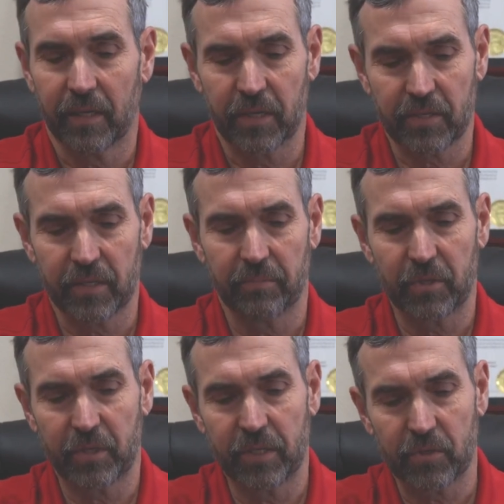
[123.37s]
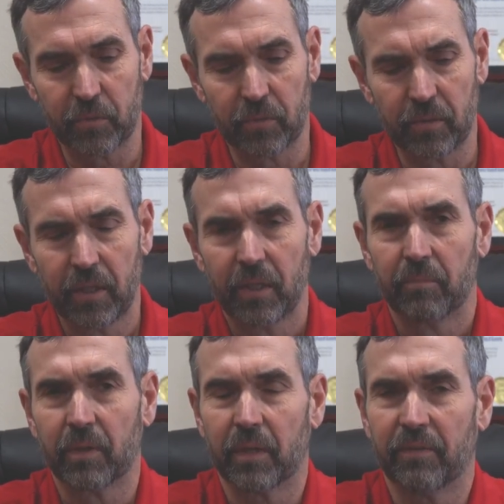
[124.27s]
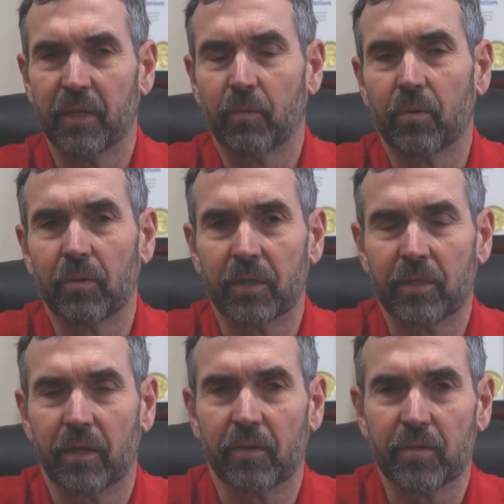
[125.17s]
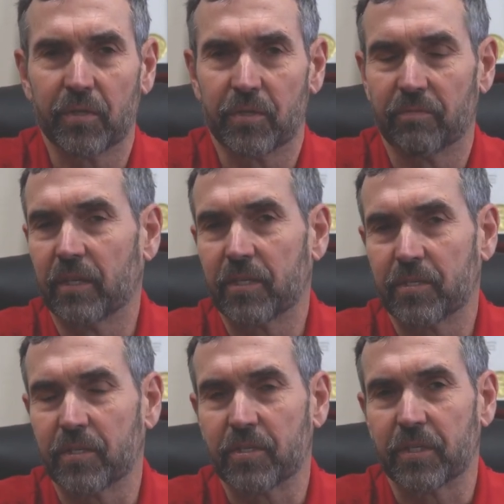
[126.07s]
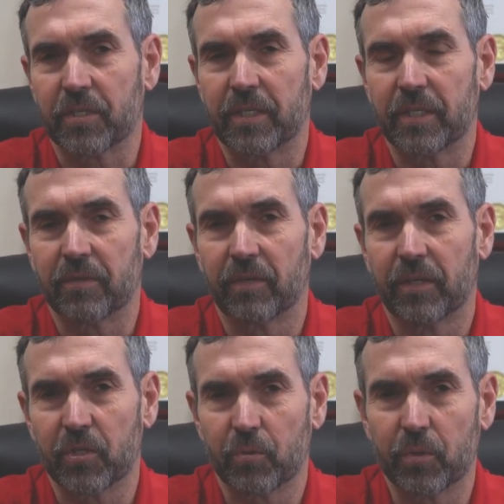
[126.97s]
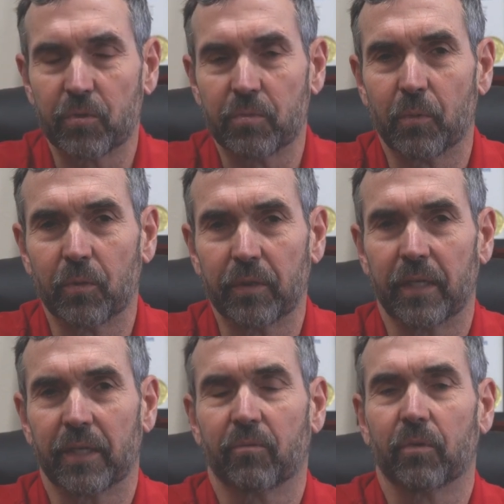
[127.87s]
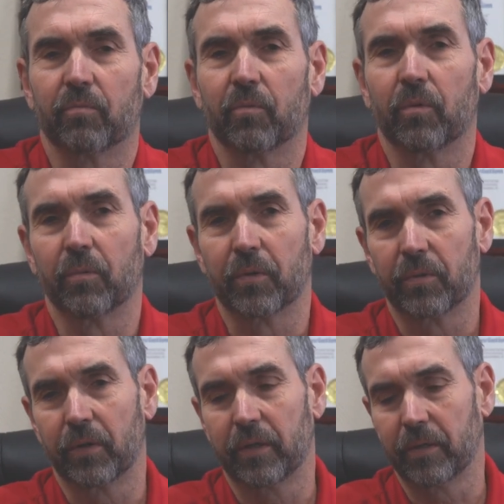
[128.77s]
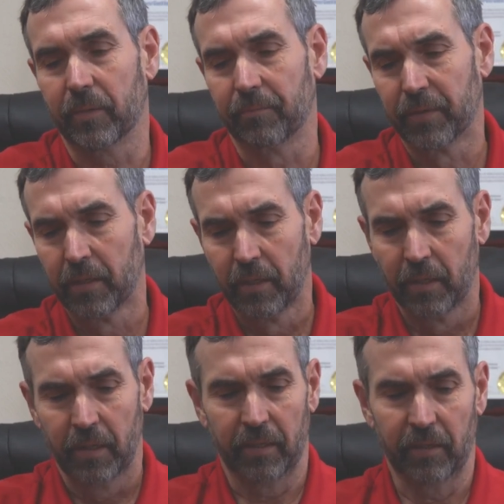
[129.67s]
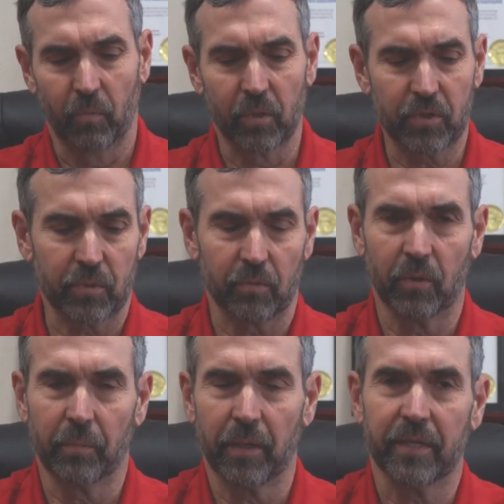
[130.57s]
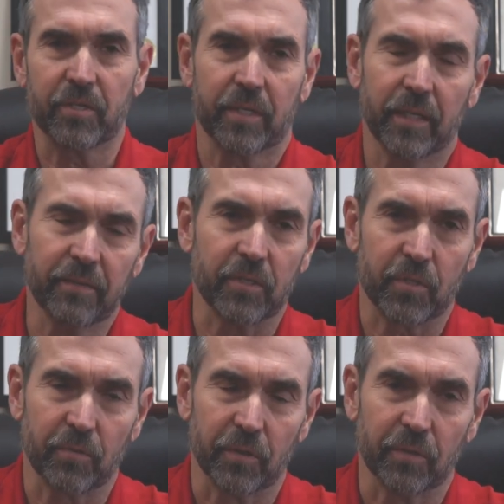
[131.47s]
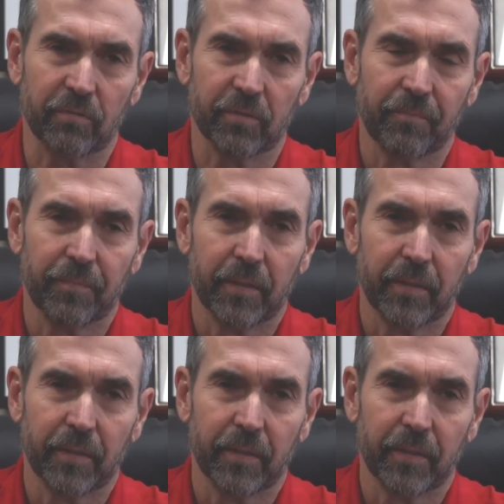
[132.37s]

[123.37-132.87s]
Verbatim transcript: as a machine tool, but I think we're holding tolerances of less than a 16th of an inch, which is more than adequate for what we're doing here. And then once the robot has cut this groove,